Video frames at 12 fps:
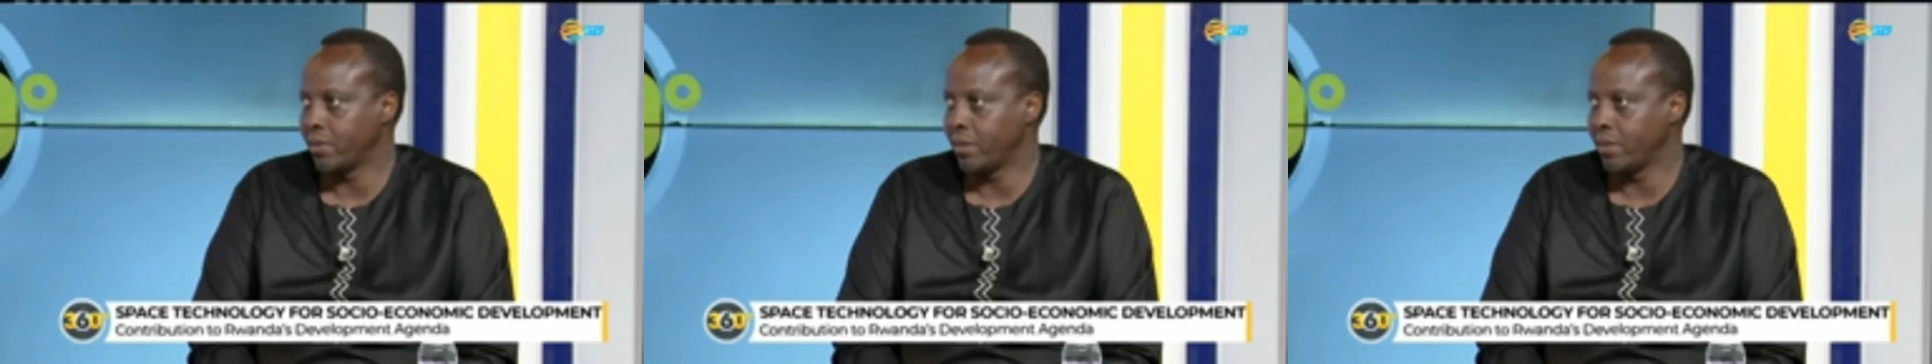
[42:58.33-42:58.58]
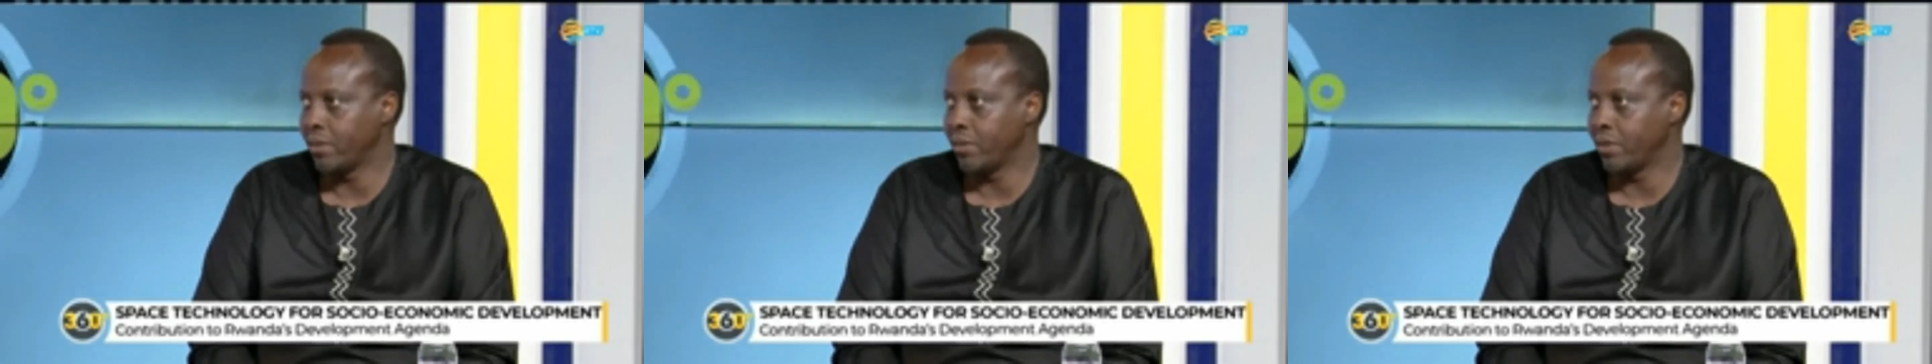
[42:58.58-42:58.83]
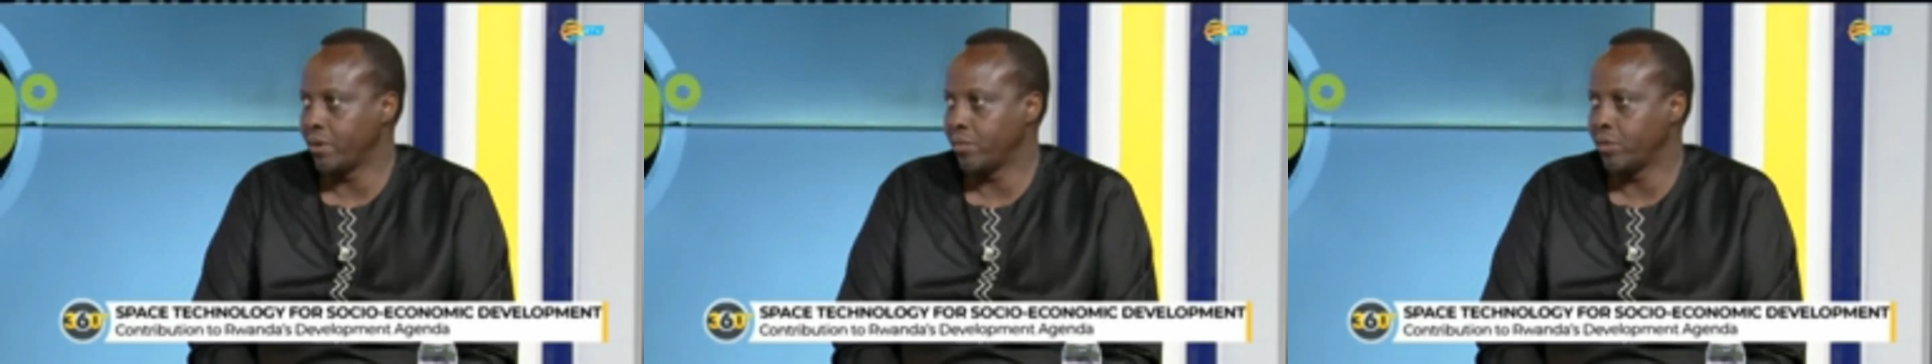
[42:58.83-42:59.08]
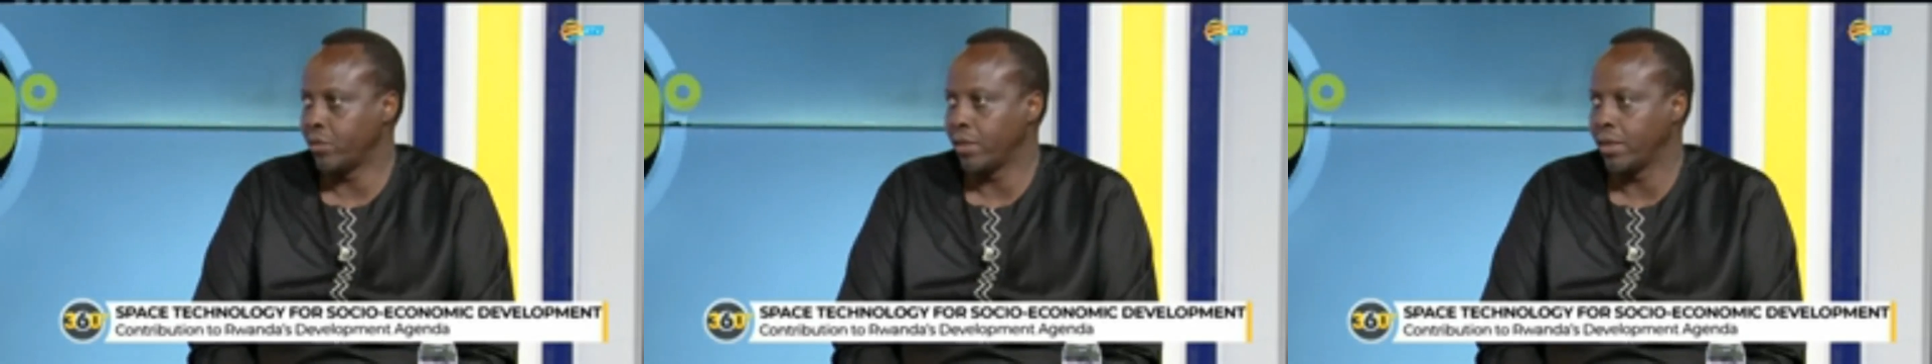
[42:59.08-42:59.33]

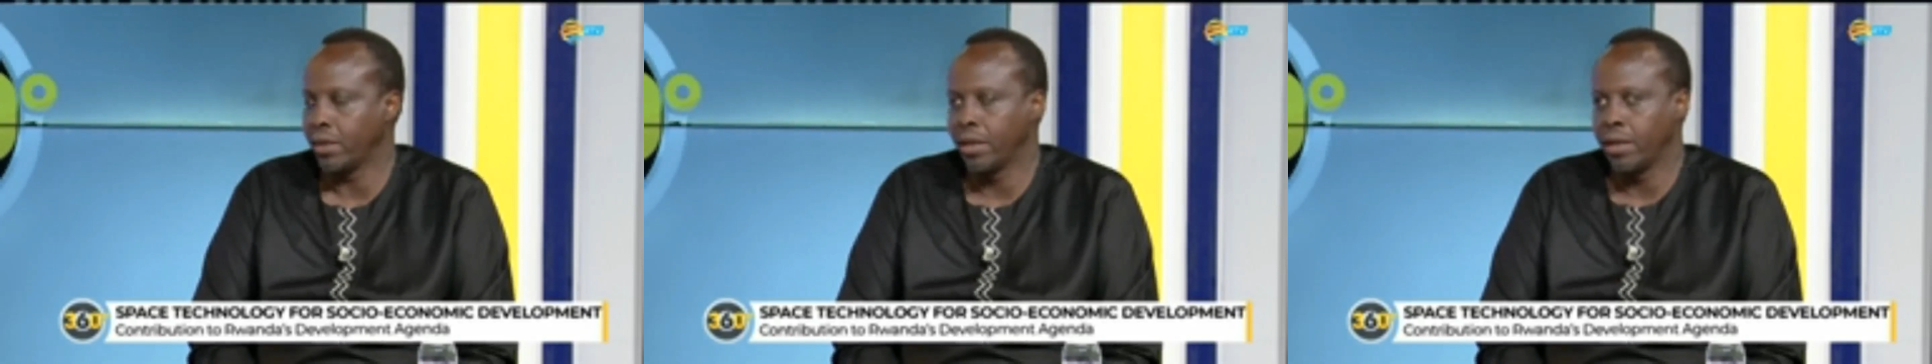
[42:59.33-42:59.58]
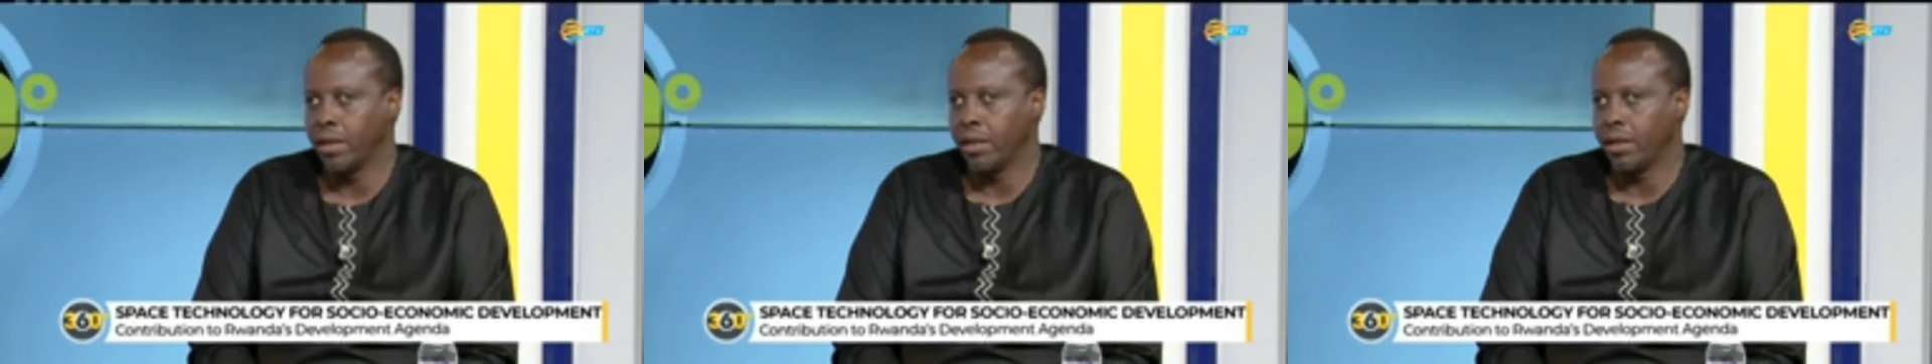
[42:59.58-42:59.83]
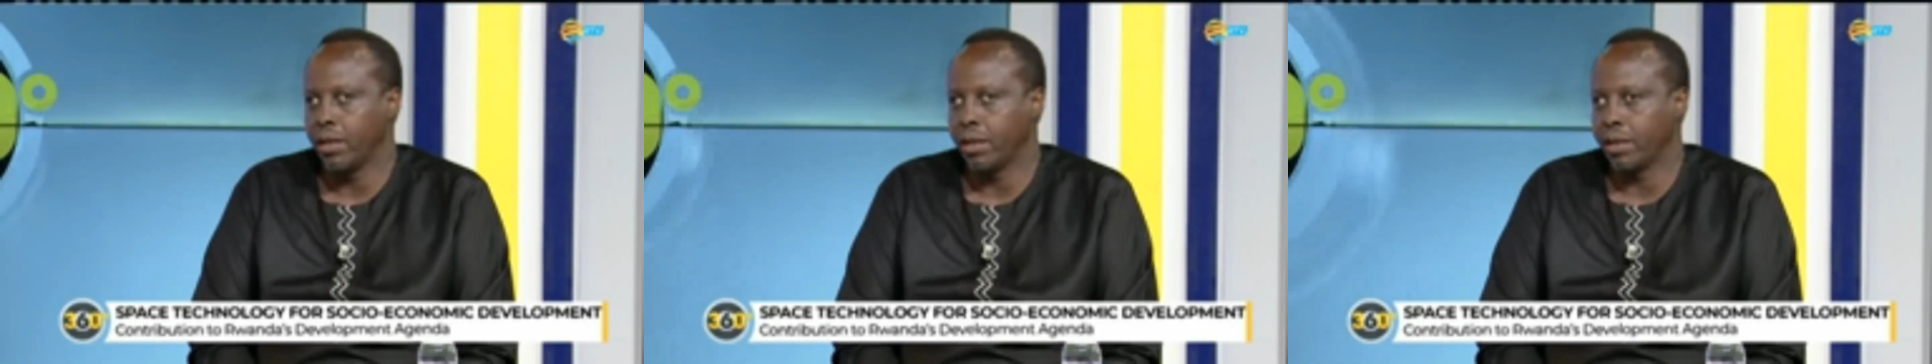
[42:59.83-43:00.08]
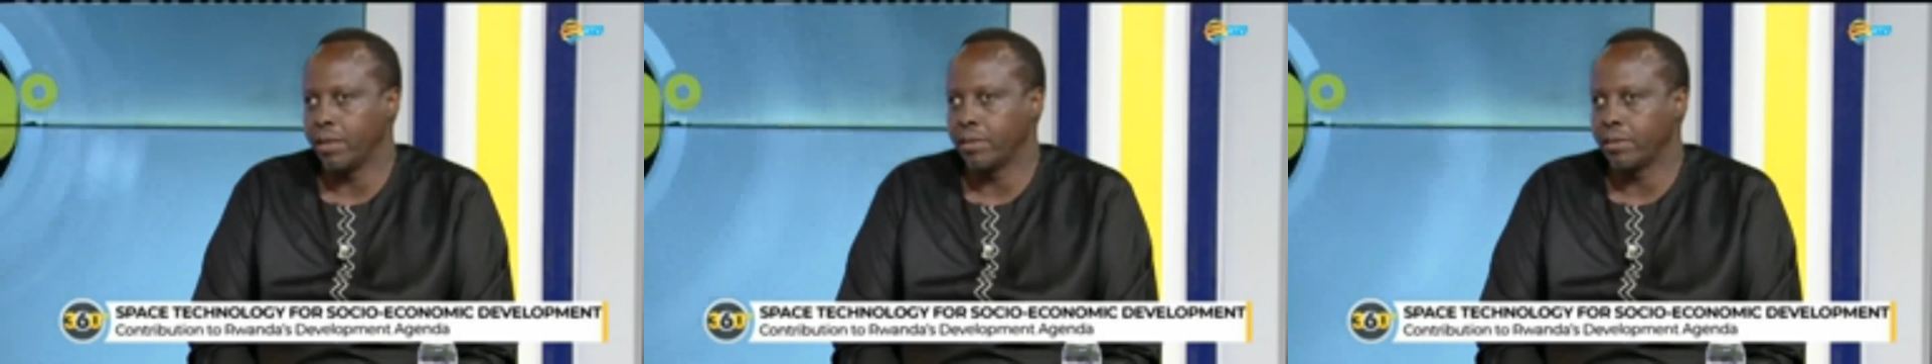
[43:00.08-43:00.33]
Absolutely.
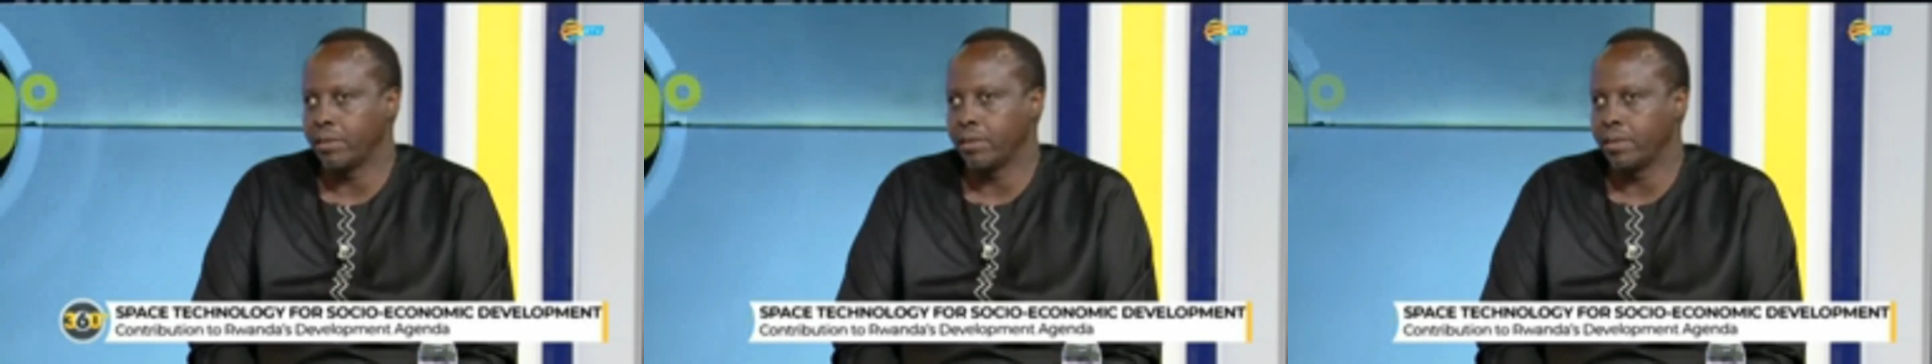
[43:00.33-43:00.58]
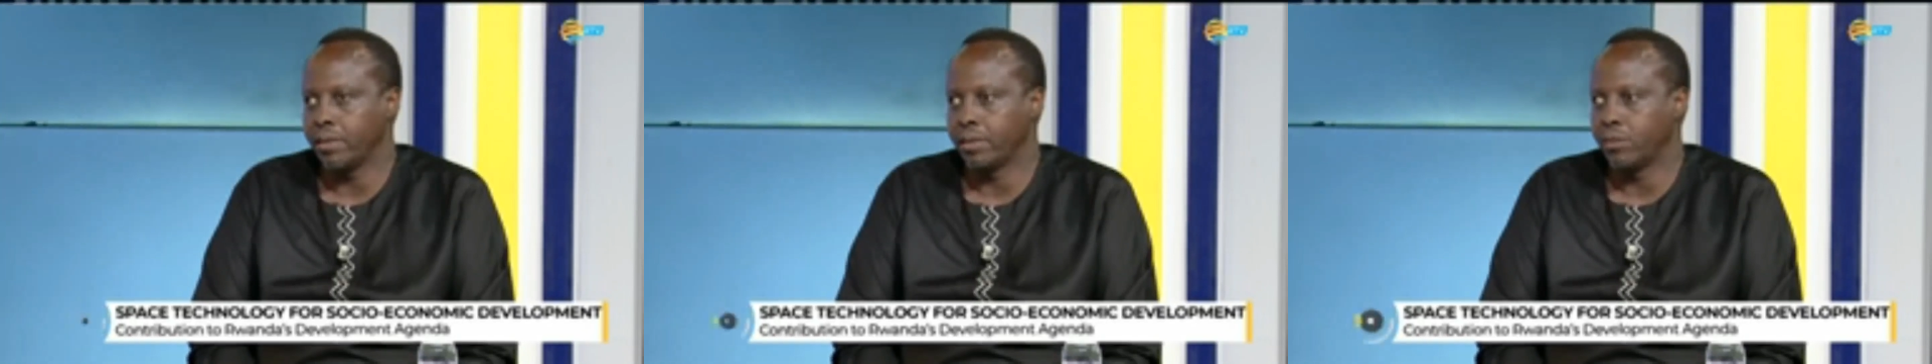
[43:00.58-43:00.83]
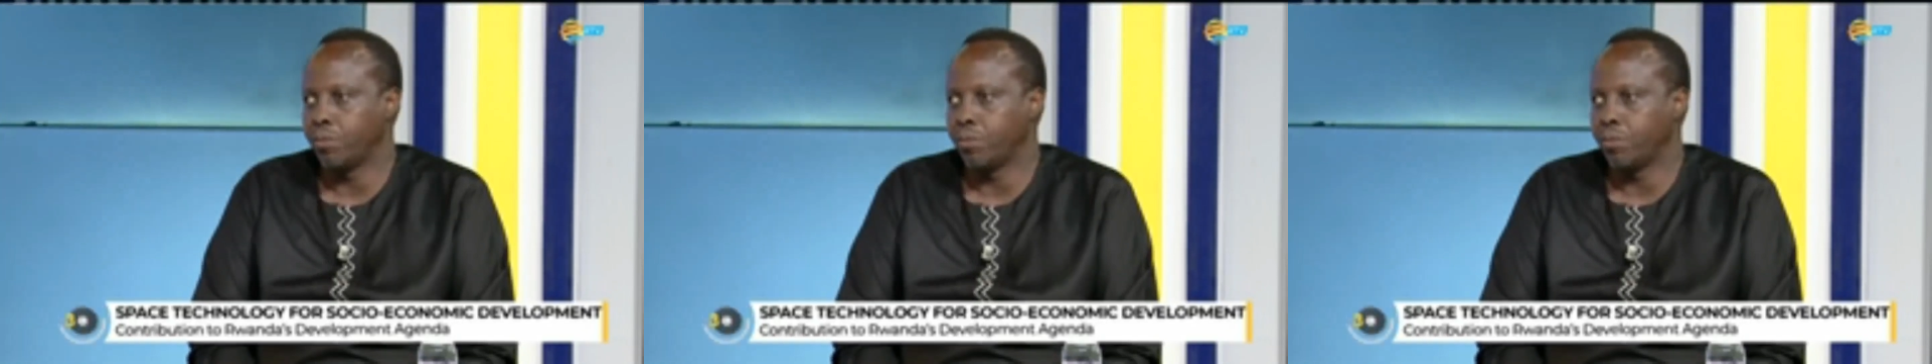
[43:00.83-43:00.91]
There's no